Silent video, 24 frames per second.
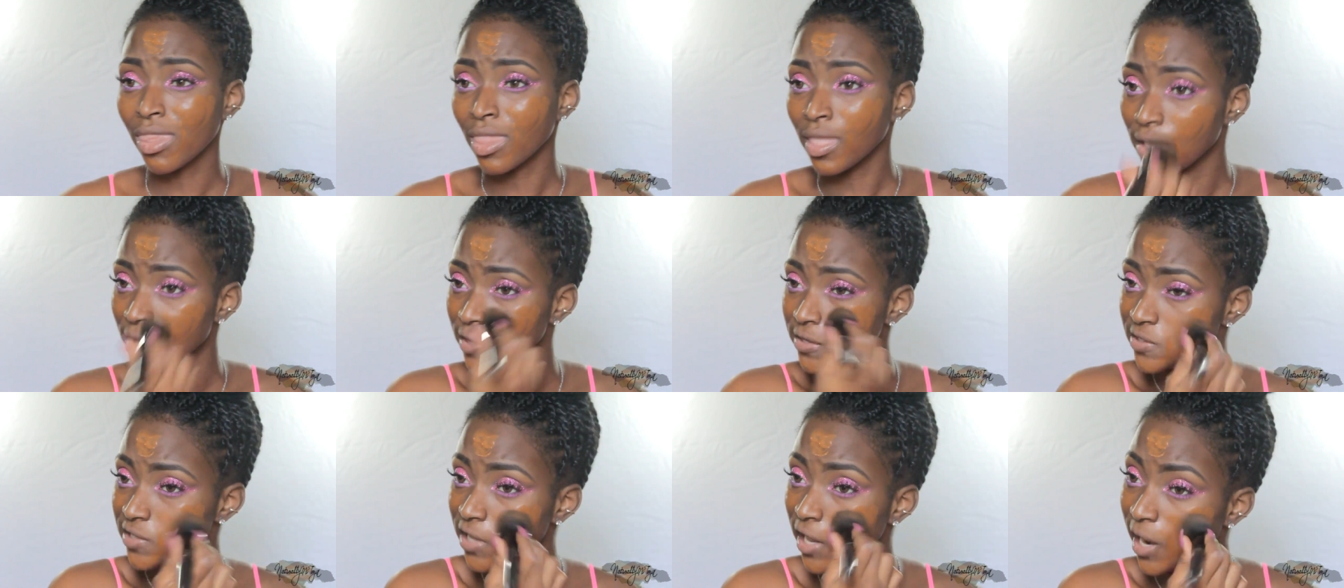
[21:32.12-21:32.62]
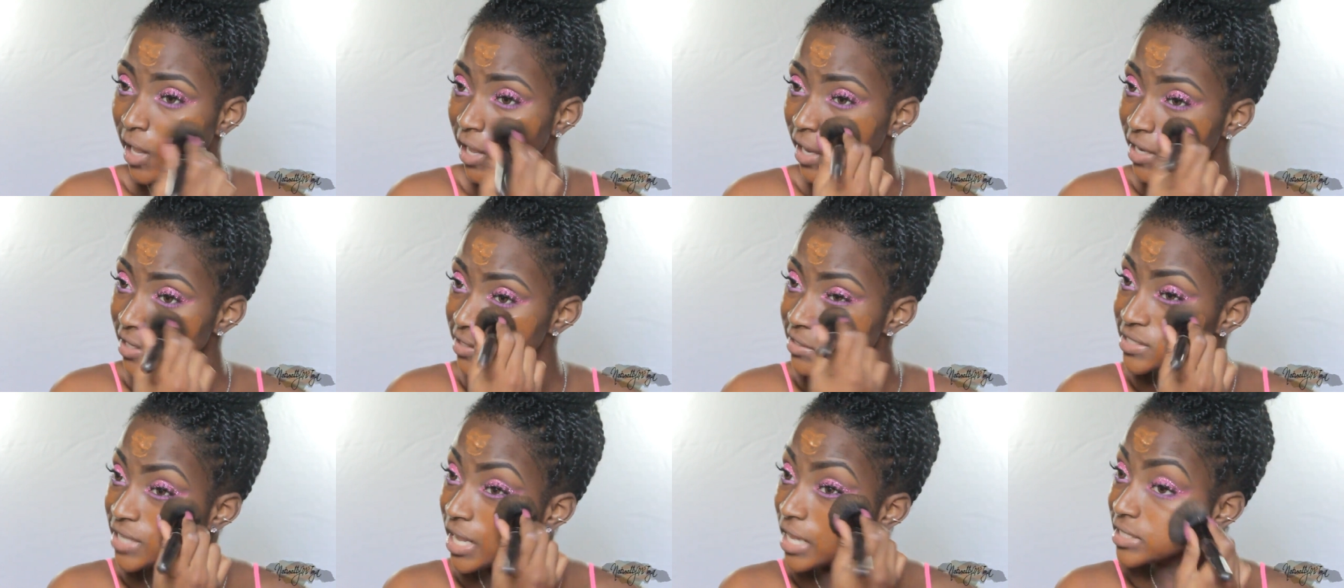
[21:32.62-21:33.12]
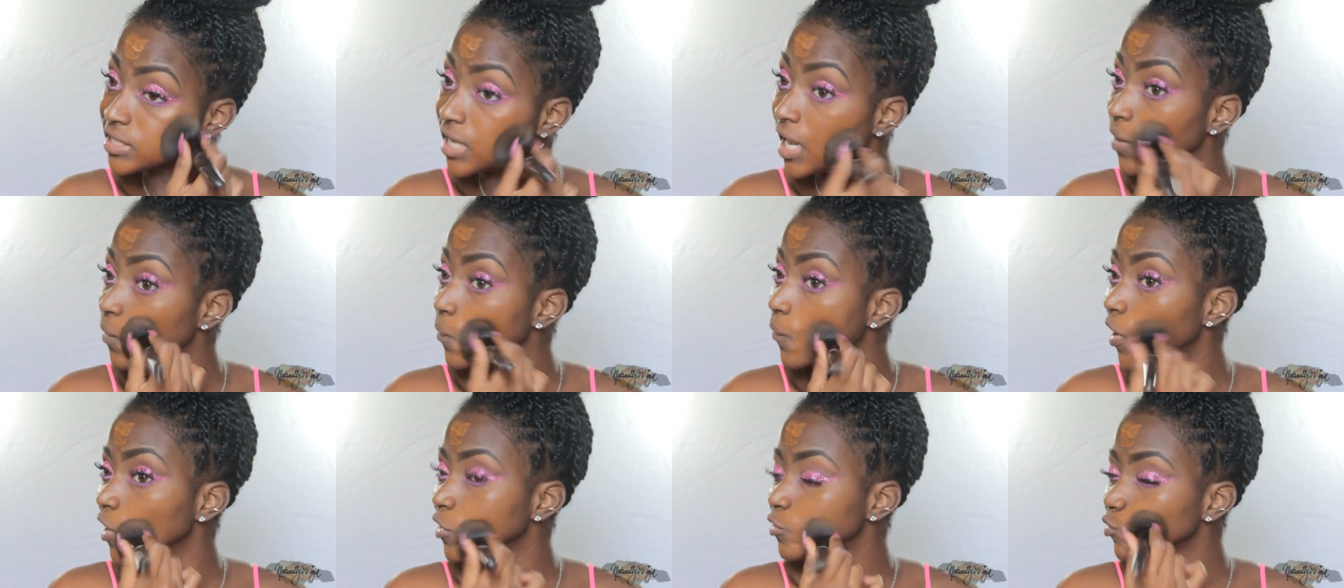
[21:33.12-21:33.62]
It's not like I sat and
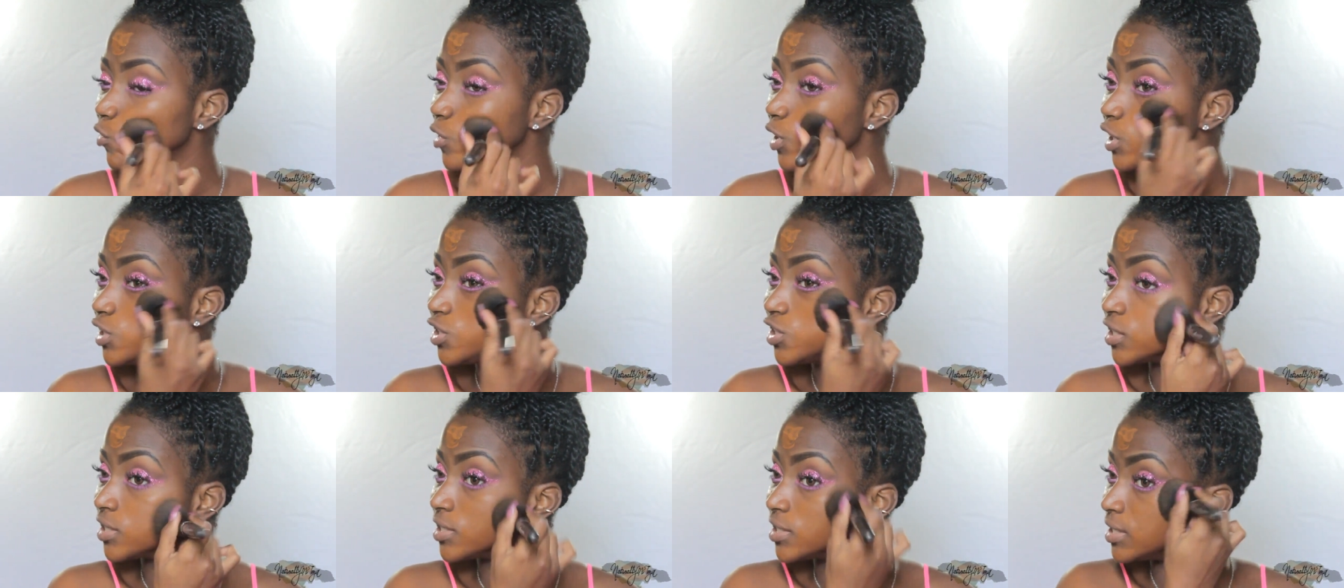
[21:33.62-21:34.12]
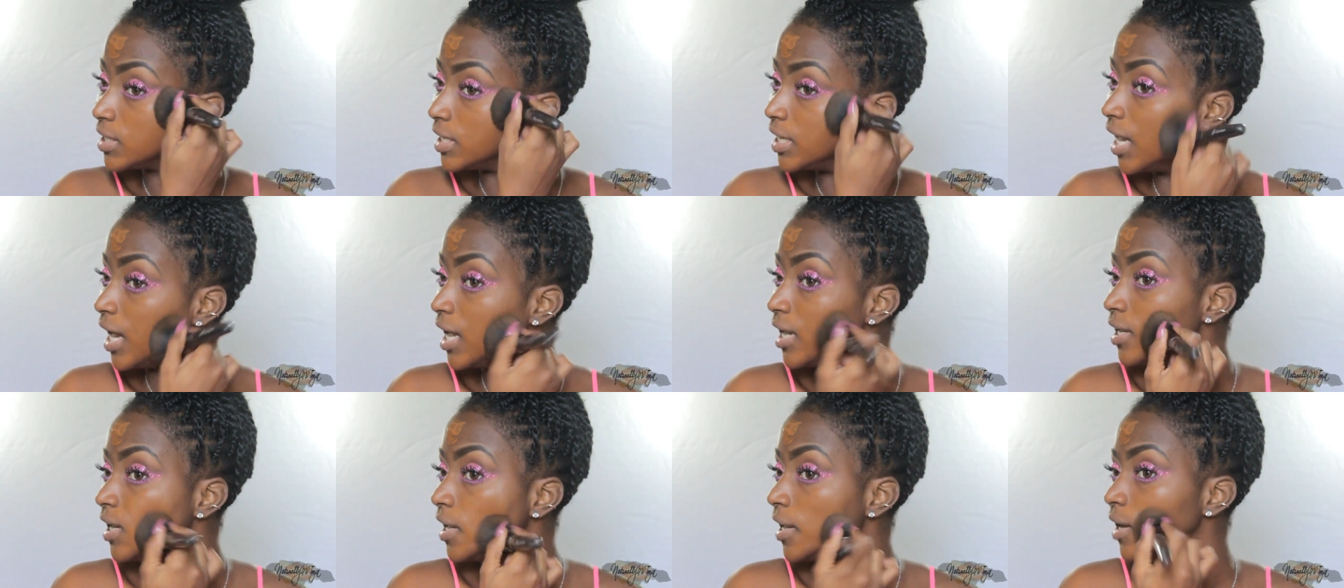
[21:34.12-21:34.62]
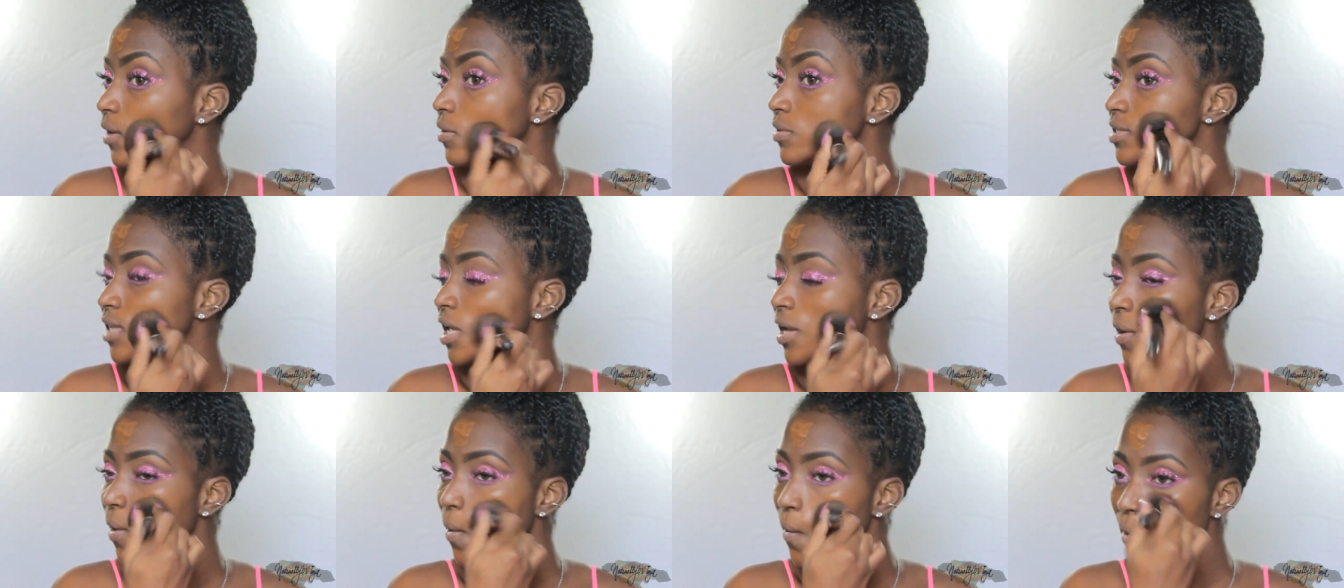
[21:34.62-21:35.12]
watched religiously and then I was
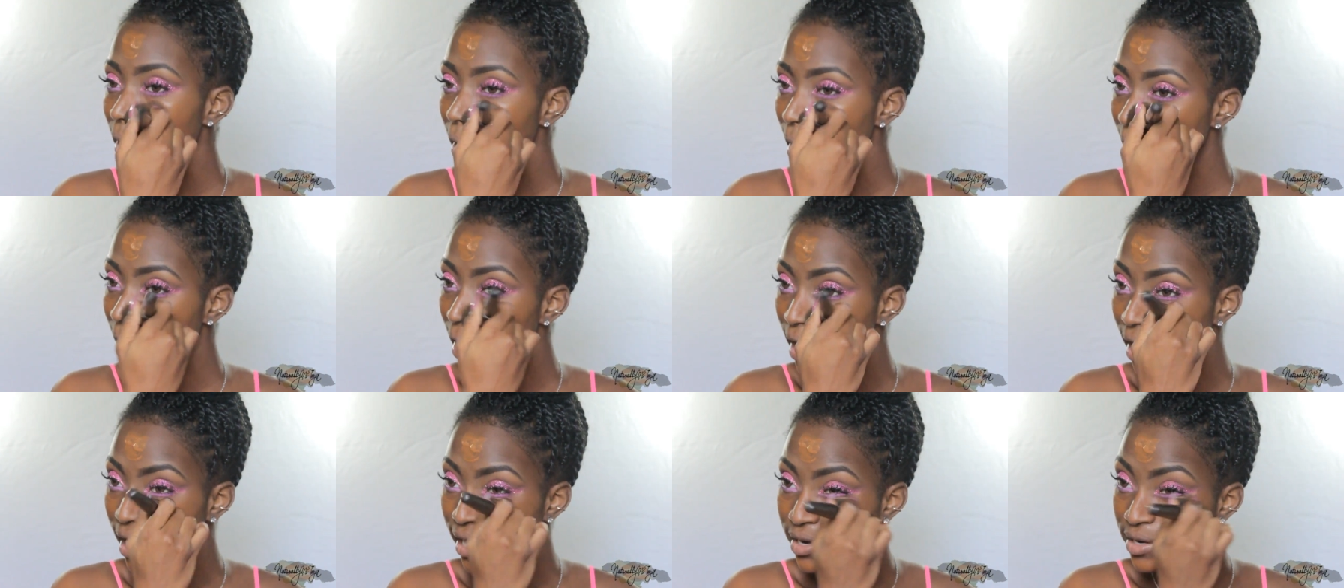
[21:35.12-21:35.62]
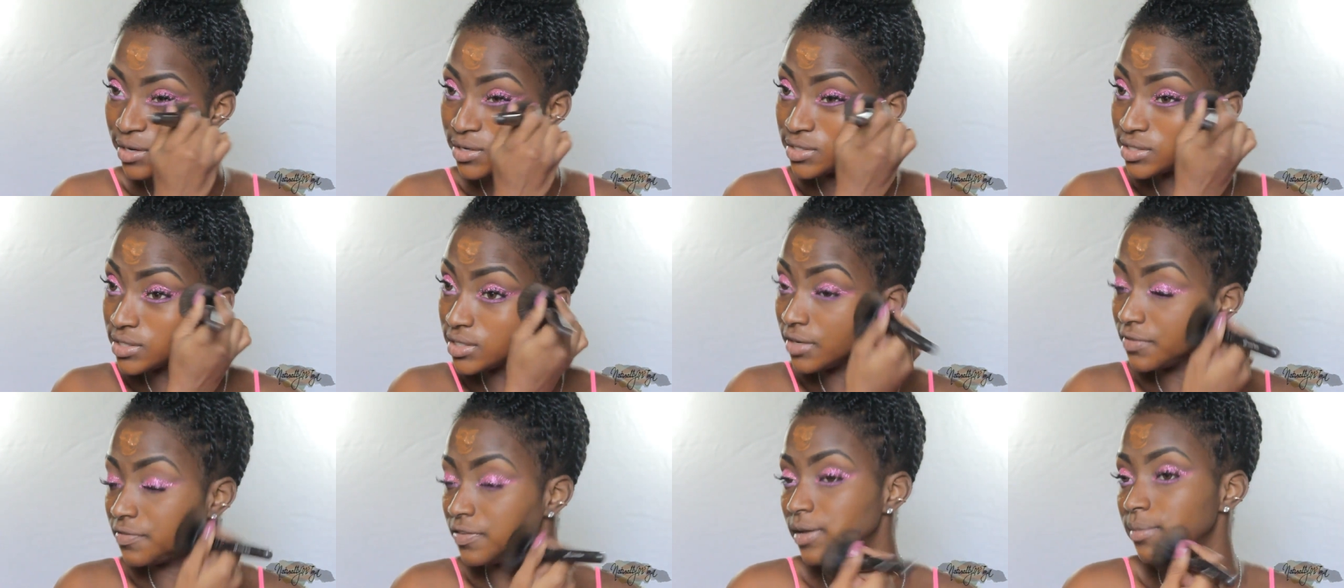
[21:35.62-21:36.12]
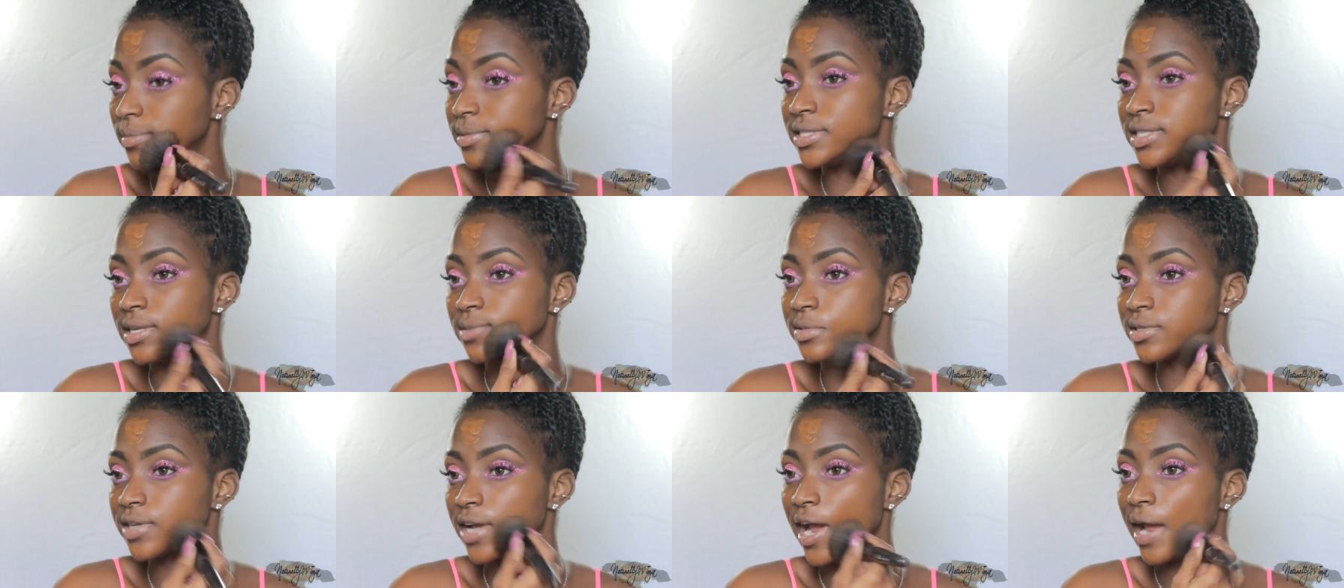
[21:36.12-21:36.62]
like, okay, I like their stuff, let me
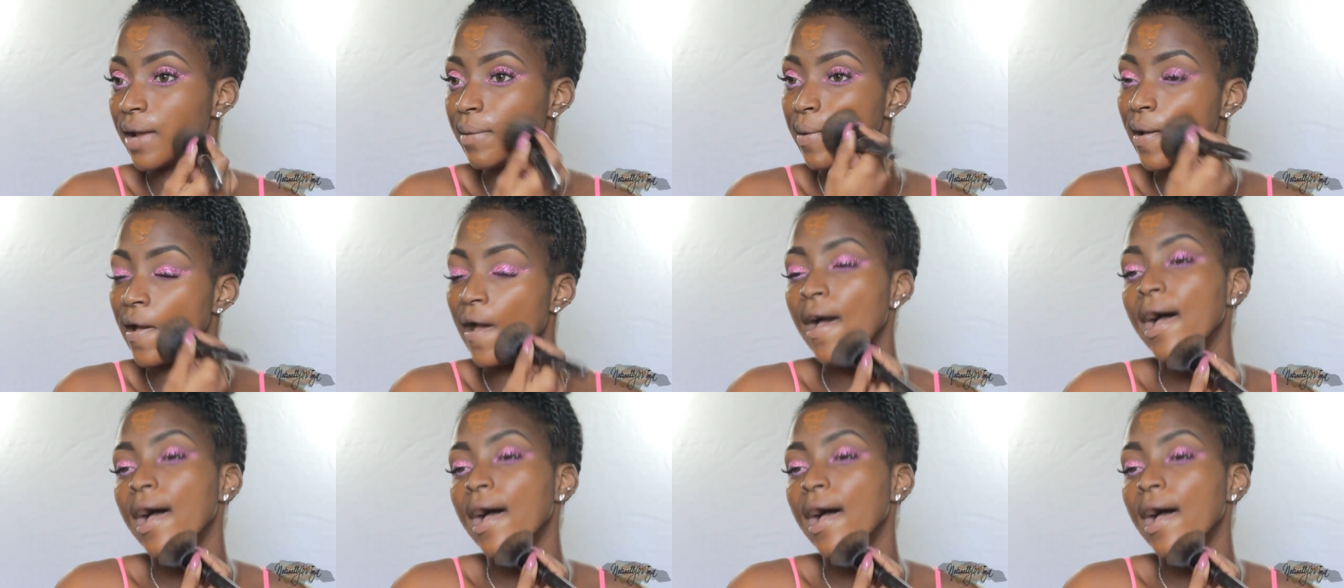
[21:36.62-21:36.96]
subscribe.